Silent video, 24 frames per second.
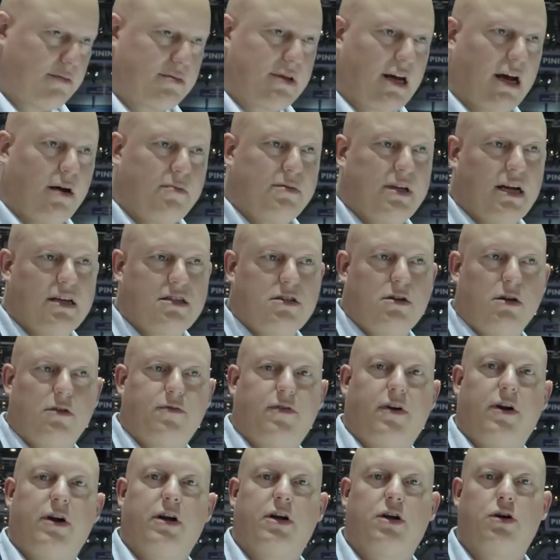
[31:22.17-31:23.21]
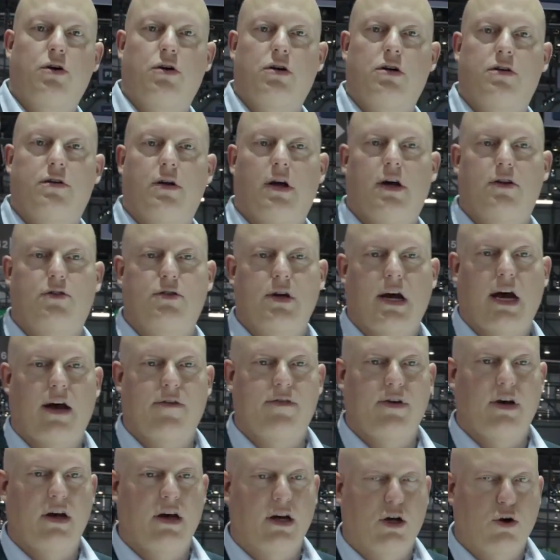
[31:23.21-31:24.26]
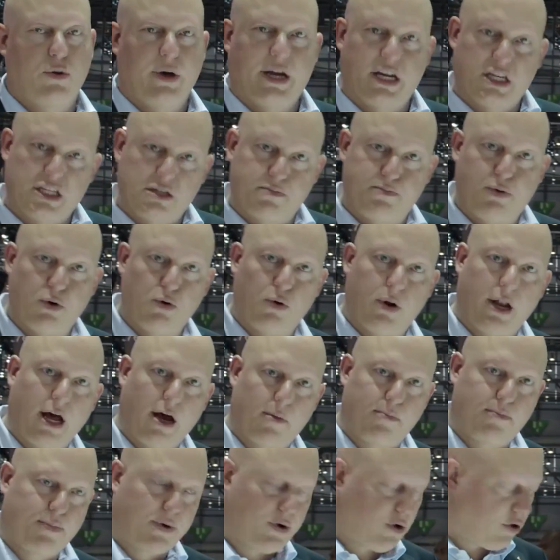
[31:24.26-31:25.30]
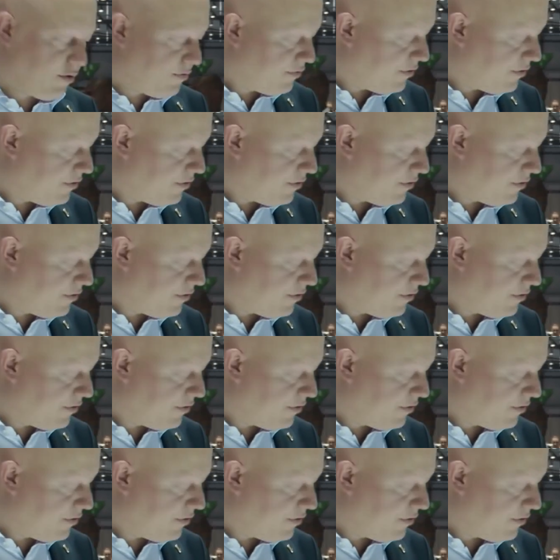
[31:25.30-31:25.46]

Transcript: time, that's not very good to have a quick spool up of